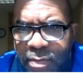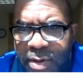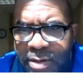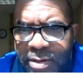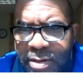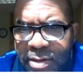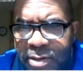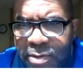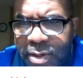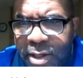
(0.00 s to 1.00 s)
that
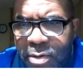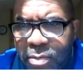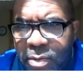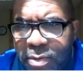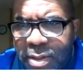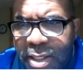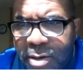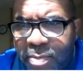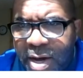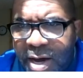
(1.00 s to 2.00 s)
still equals
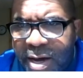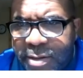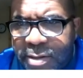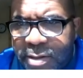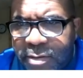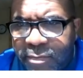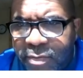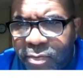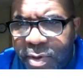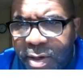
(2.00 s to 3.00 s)
a positive
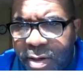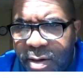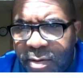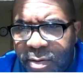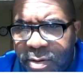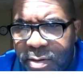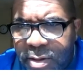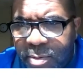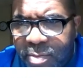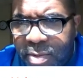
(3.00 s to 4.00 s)
3. This
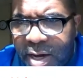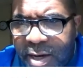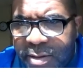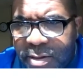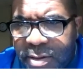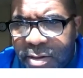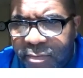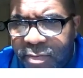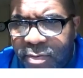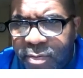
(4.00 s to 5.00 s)
is a
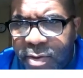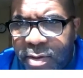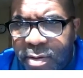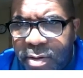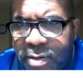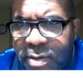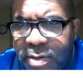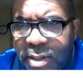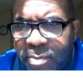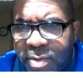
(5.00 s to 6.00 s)
positive 3. This
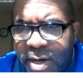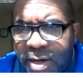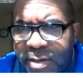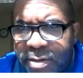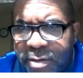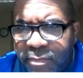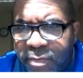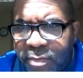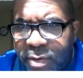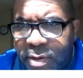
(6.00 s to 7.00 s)
is a positive
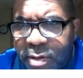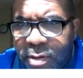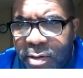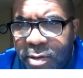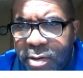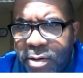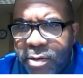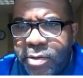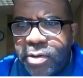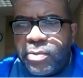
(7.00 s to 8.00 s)
3.
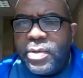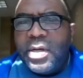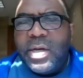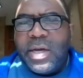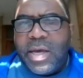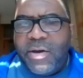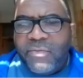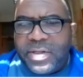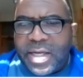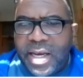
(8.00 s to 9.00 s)
So
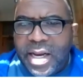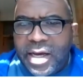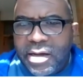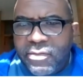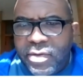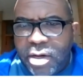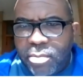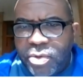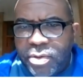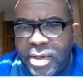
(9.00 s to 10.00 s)
if it's a negative
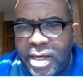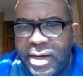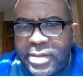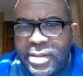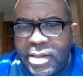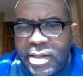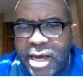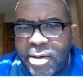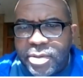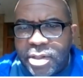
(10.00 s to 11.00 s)
number and it's in
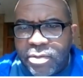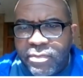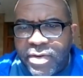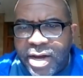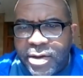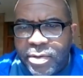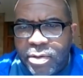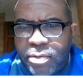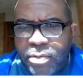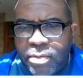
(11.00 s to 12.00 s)
the absolute
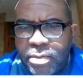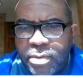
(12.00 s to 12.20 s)
value,